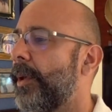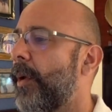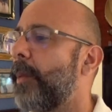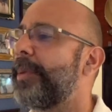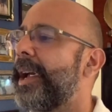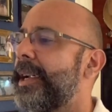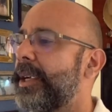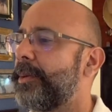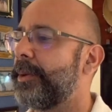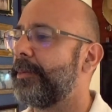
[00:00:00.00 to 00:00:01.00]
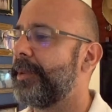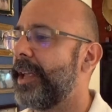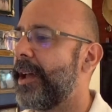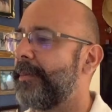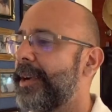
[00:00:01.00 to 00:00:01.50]
Oh, Panic Room.
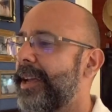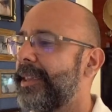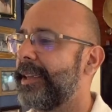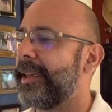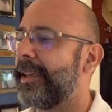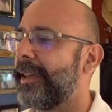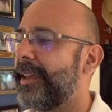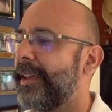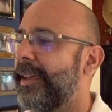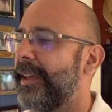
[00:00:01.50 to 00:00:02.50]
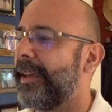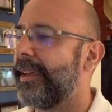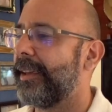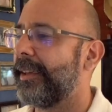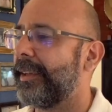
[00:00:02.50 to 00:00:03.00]
Yeah, but I think,
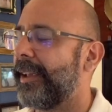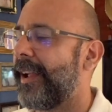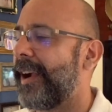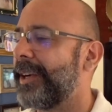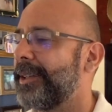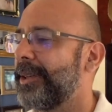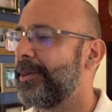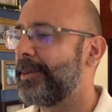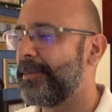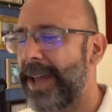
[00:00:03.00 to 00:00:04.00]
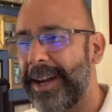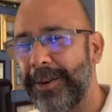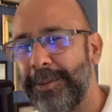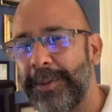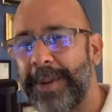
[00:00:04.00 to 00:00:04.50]
I don't know. Panic
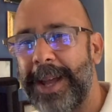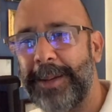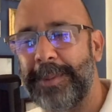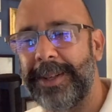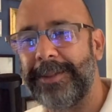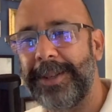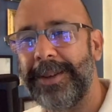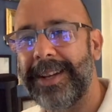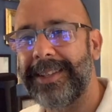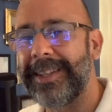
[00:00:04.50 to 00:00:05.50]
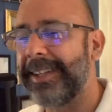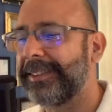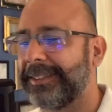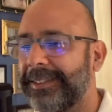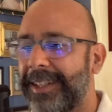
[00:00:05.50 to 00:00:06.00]
Room or Panic Button? What do you guys think?
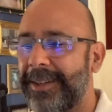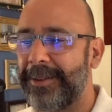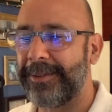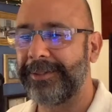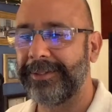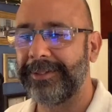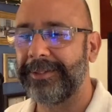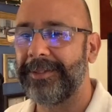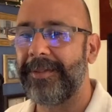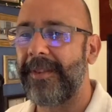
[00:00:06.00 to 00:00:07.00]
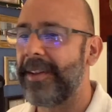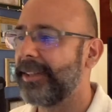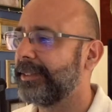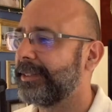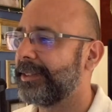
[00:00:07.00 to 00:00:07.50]
I don't know.
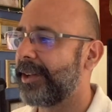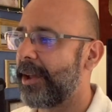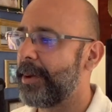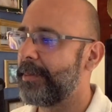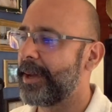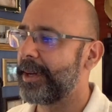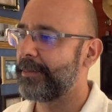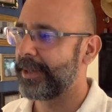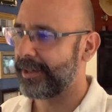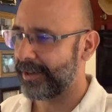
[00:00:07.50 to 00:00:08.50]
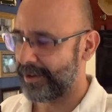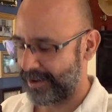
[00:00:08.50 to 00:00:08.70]
Okay, maybe Panic Button.